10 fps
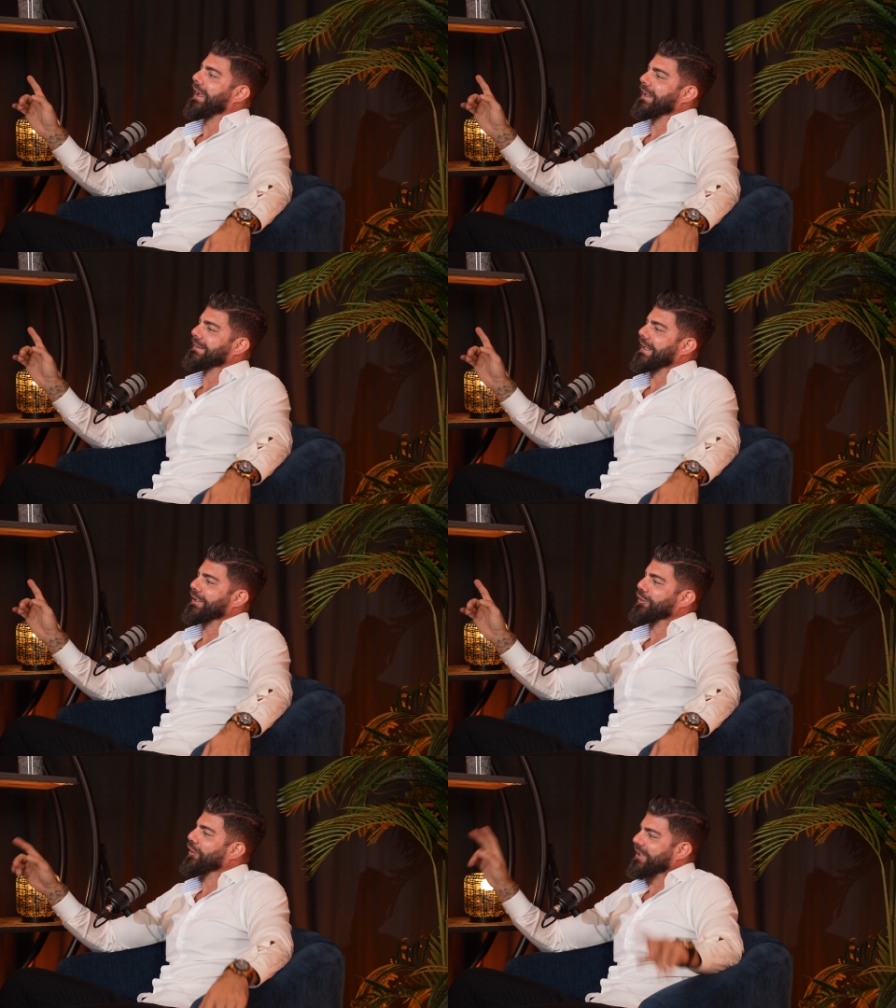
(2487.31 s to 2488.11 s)
And then,
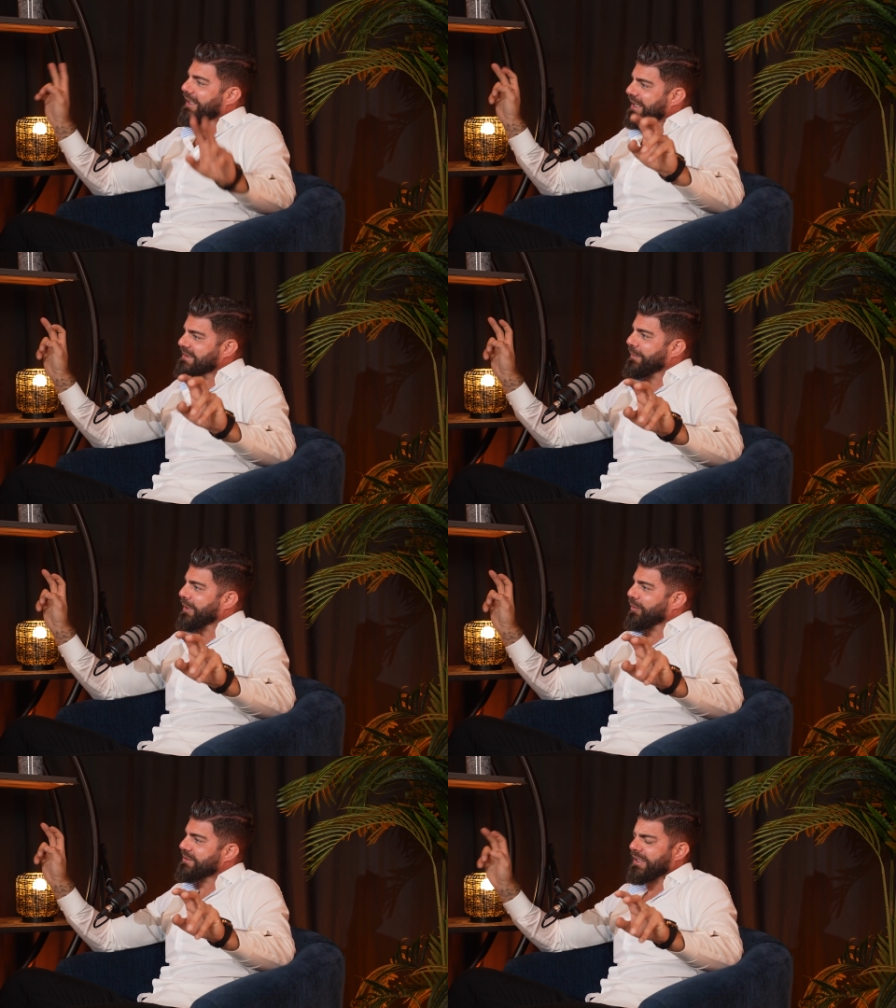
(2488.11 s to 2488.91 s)
the
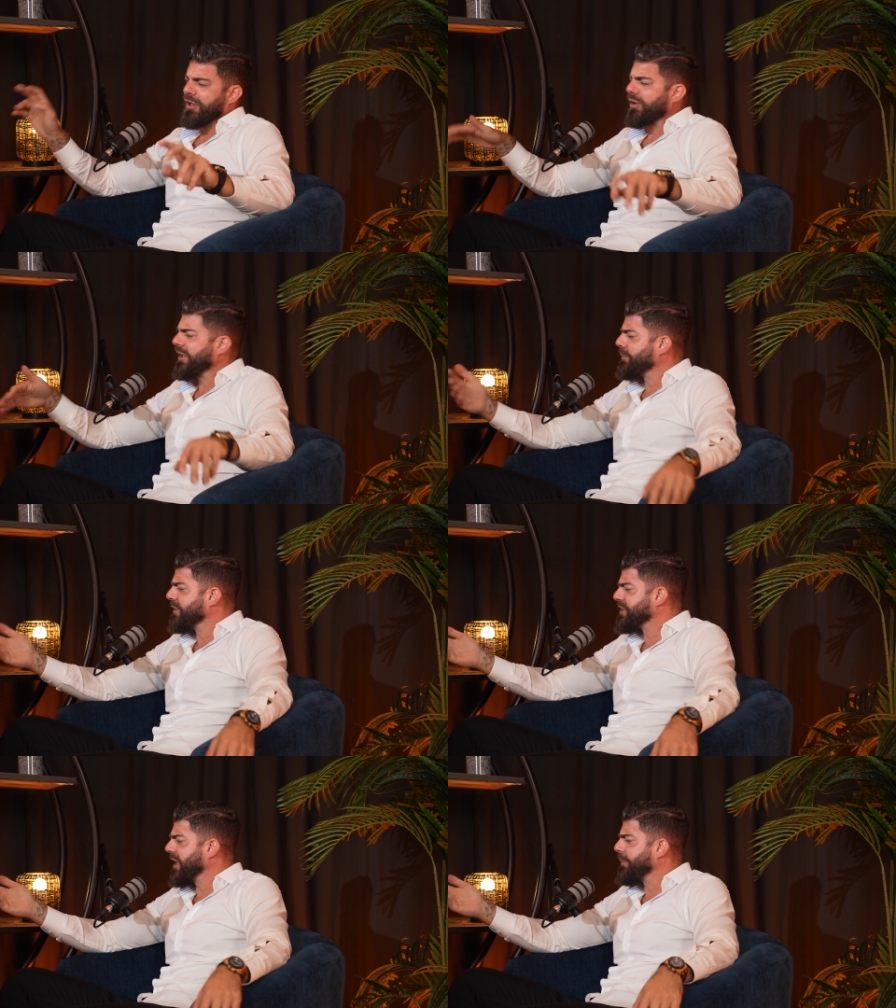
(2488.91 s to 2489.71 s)
customer will say, oh, let
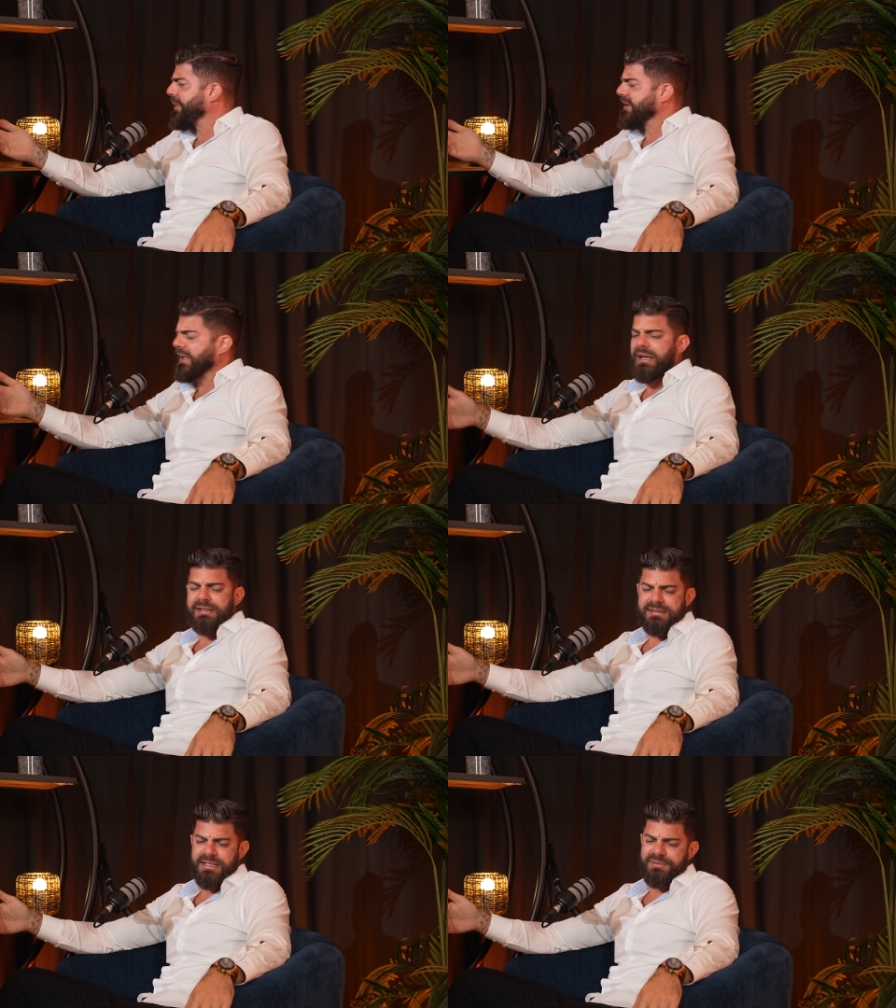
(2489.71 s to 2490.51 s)
me check. But yeah,
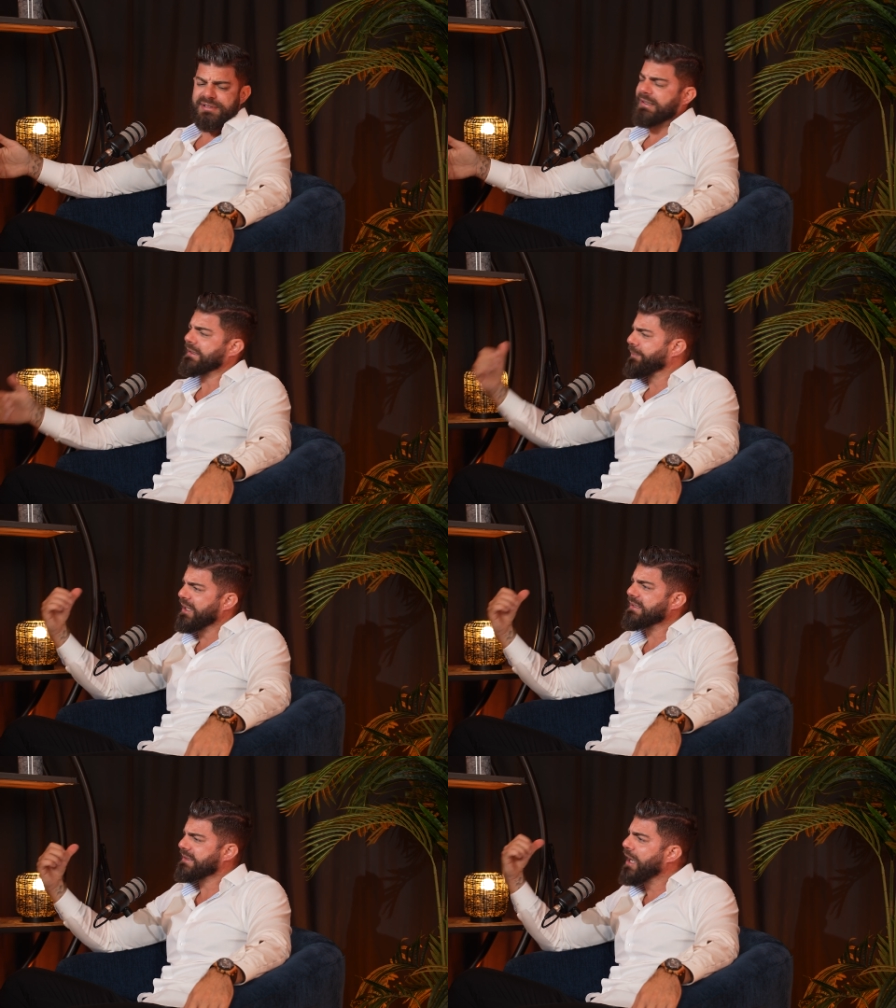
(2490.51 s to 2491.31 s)
it seems that the
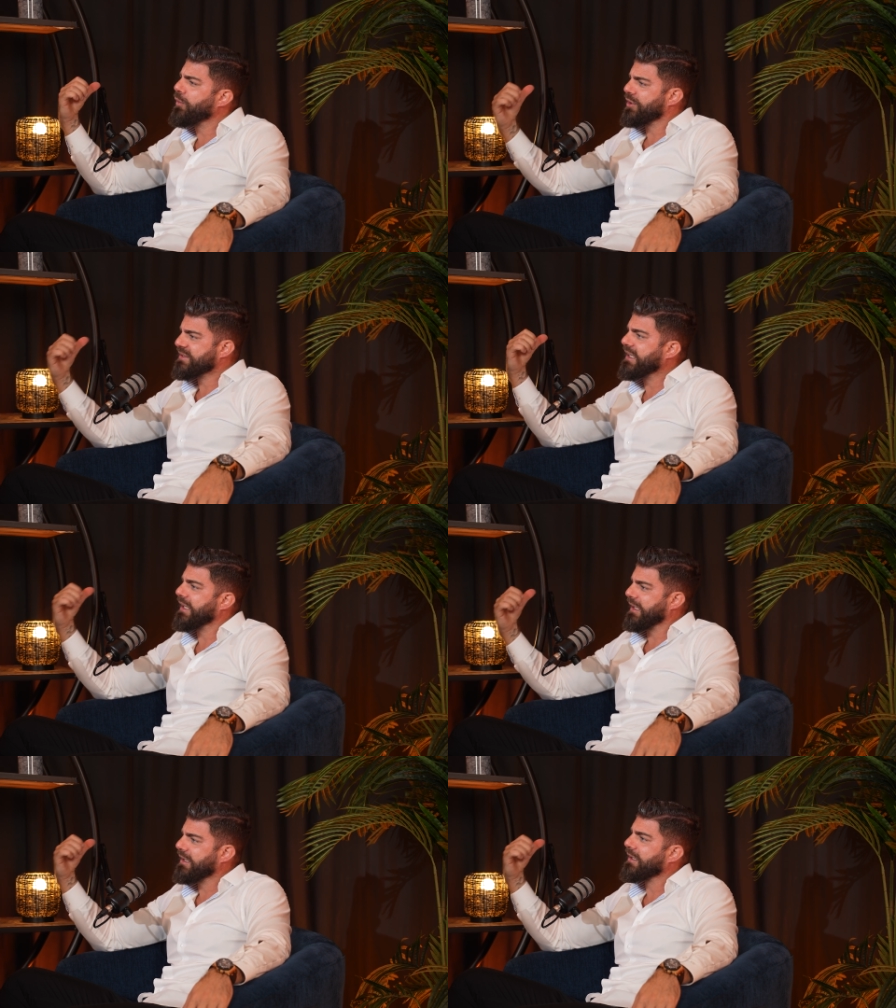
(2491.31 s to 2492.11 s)
biggest guy we're
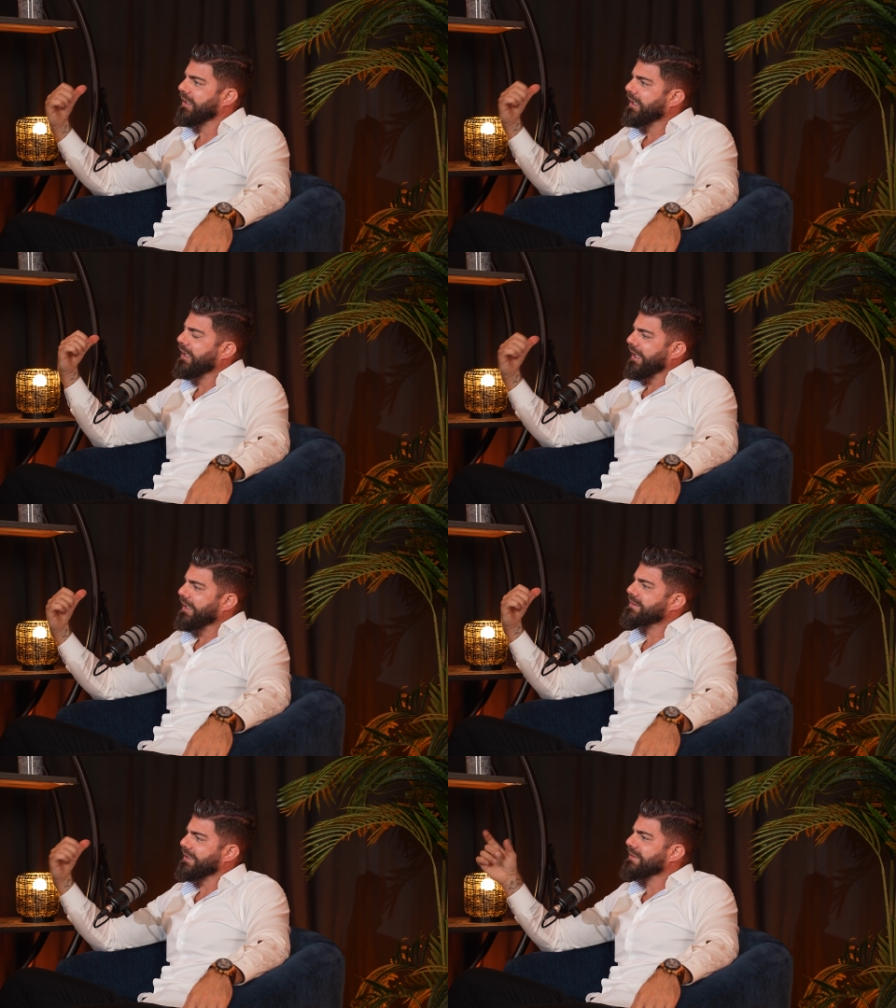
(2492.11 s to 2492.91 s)
seeing
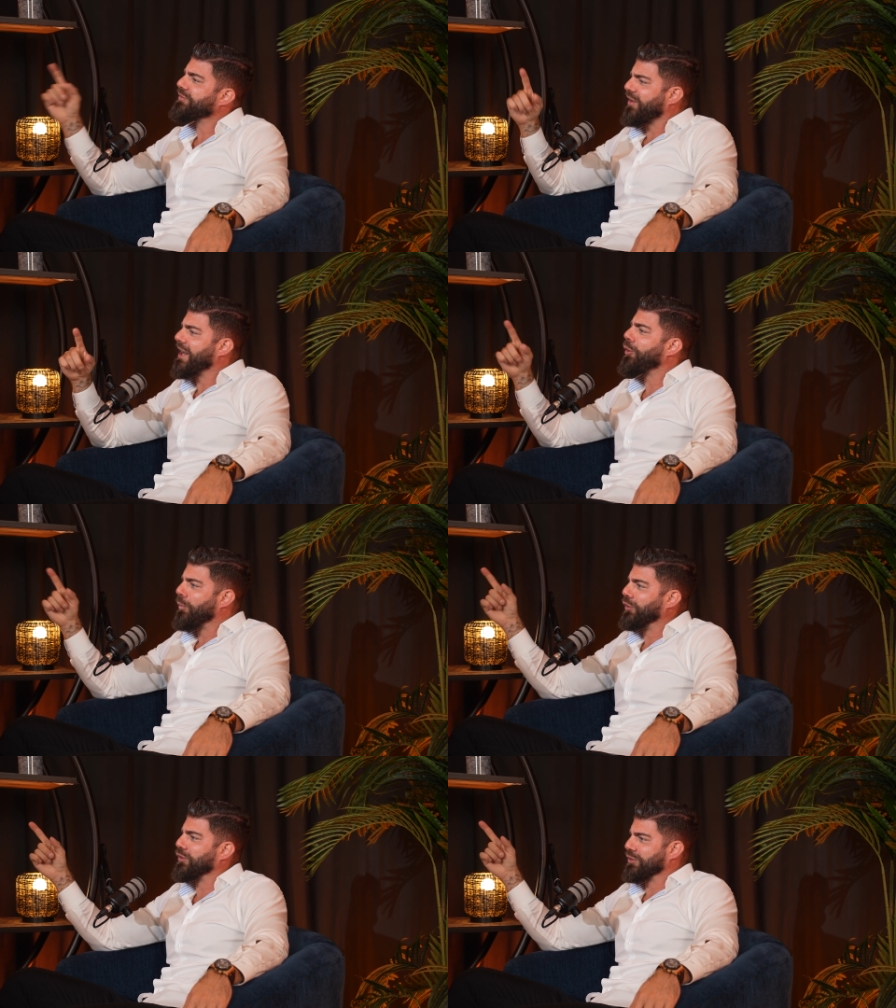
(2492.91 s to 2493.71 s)
is Farago
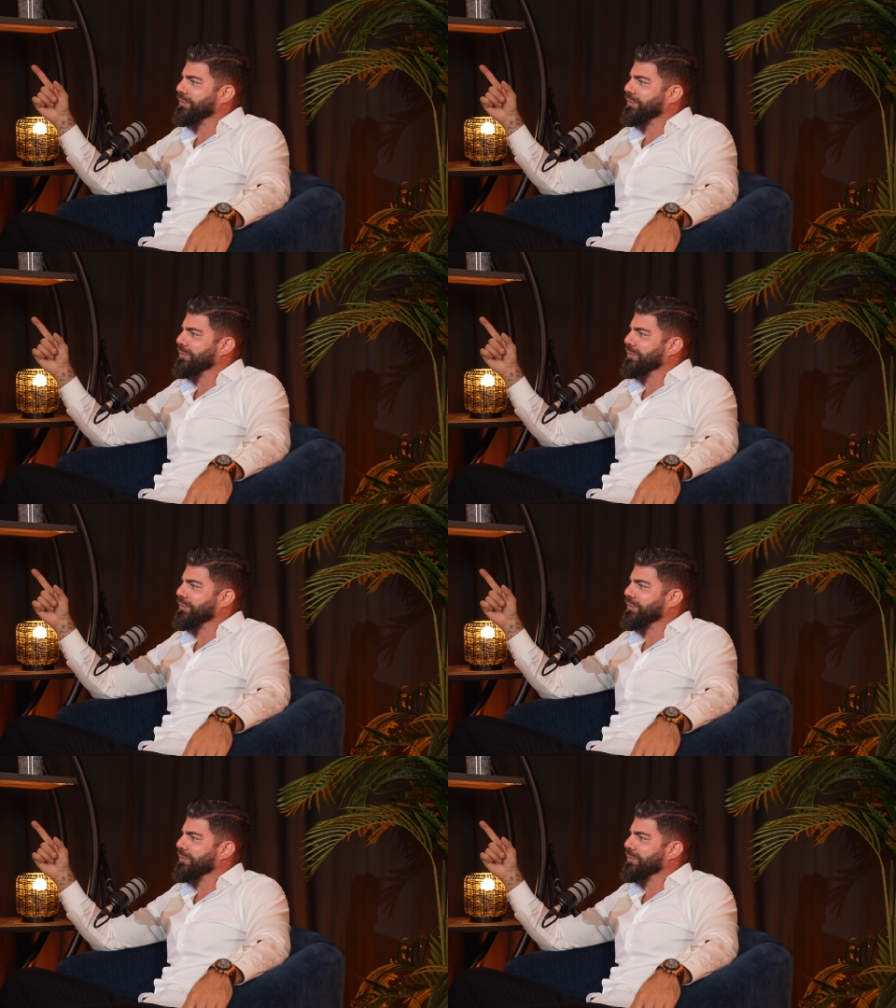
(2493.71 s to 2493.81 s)
Motors,